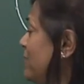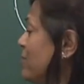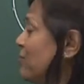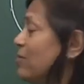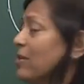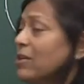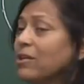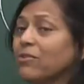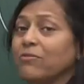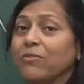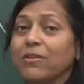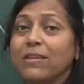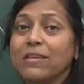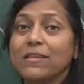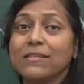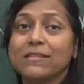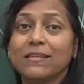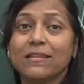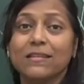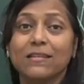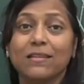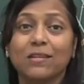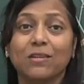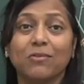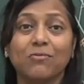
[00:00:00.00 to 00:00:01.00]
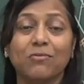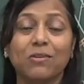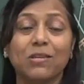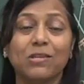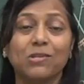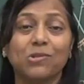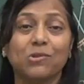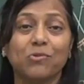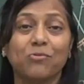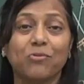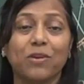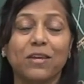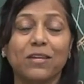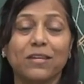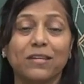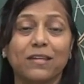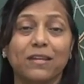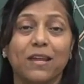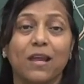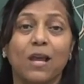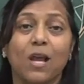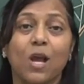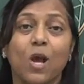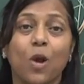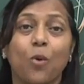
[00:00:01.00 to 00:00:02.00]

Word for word: to degrees and degrees to radian,